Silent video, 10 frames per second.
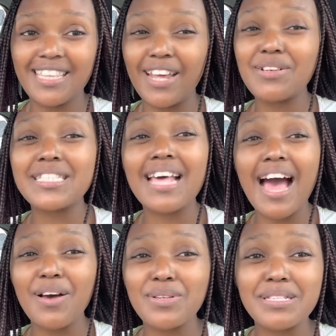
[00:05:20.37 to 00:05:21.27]
that was
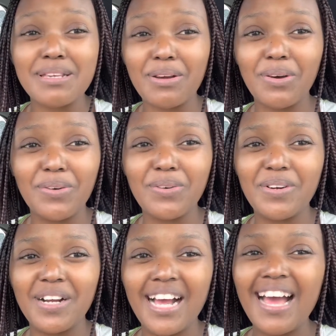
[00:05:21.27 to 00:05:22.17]
hours ago
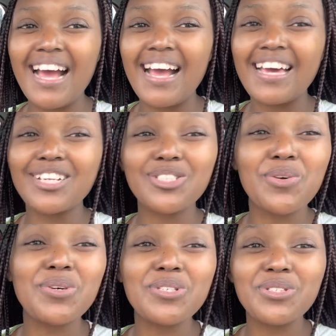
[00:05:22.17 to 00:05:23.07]
it is
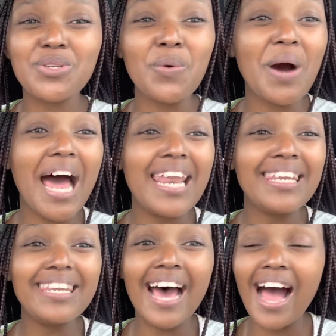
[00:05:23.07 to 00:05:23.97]
quarter to
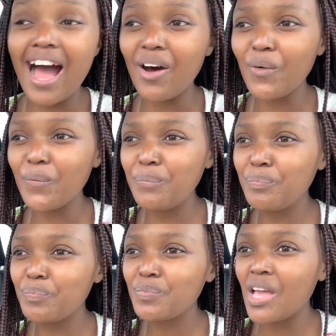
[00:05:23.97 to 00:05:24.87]
one now
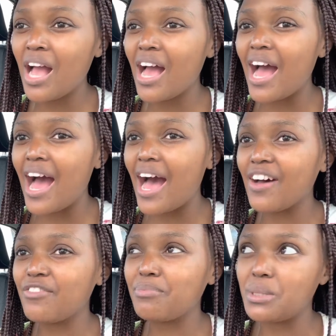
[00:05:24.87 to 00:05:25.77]

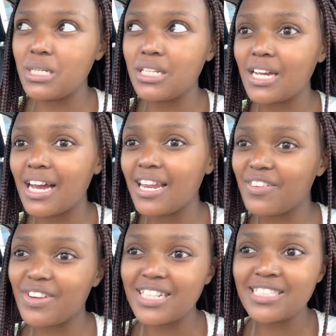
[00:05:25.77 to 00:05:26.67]
I've been
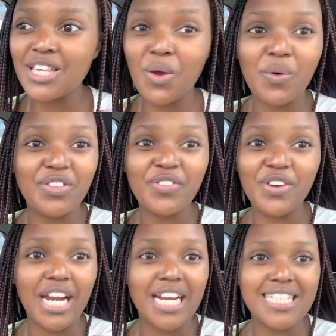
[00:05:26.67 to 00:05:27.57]
gallivanting with
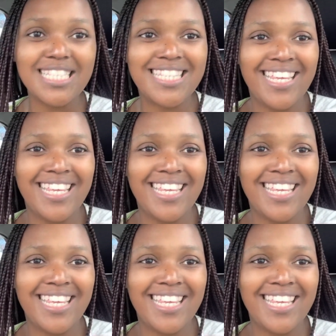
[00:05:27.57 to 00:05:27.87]
friends